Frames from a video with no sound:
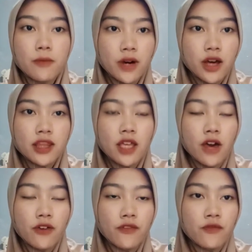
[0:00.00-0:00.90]
Both
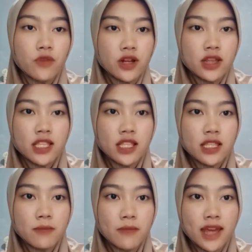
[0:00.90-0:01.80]
of word
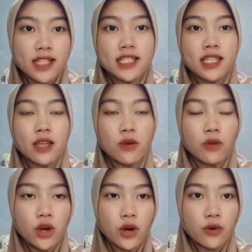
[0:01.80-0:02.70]
means
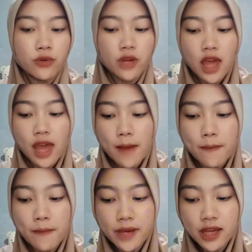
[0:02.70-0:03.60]
go,
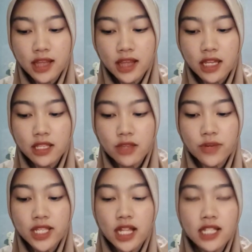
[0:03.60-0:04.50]
but the
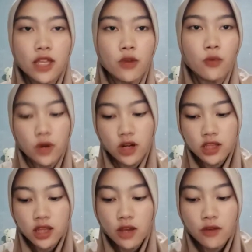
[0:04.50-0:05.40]
resulting
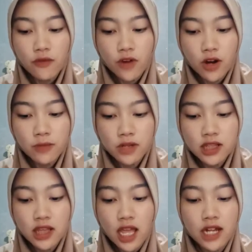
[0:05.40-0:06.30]
word
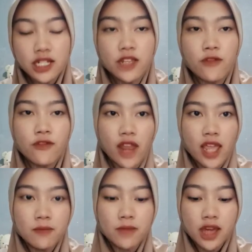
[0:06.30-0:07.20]
forms are
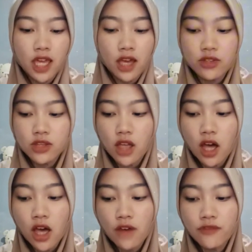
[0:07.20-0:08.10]
different because
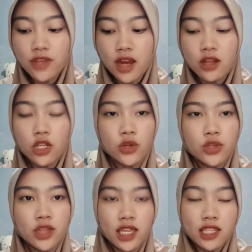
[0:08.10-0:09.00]
of their
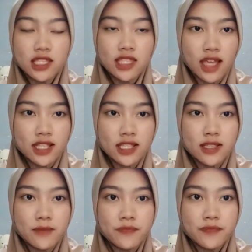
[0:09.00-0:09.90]
use in the
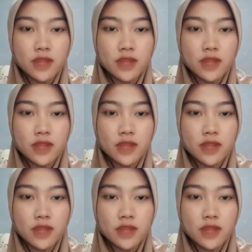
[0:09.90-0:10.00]
tense.